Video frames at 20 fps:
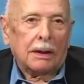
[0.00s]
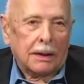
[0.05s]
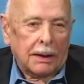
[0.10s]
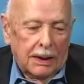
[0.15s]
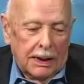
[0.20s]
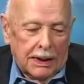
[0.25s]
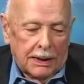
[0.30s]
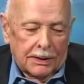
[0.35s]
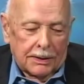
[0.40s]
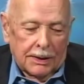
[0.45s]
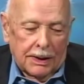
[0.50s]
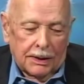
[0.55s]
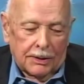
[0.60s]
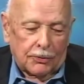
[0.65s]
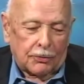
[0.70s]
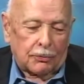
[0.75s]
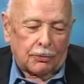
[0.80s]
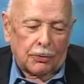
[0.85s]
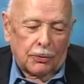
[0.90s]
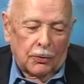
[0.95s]
Yes, that's
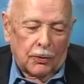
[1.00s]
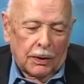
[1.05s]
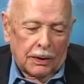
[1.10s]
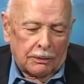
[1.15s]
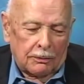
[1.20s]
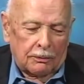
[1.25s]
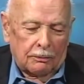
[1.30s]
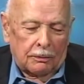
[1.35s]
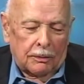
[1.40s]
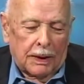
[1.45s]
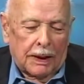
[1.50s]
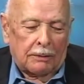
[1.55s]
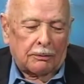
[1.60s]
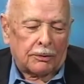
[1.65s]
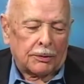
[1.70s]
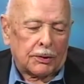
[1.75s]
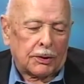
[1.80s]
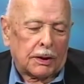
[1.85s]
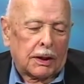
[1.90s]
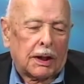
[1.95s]
true. That
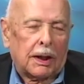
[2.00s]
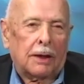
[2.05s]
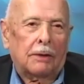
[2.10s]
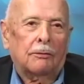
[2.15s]
was a kind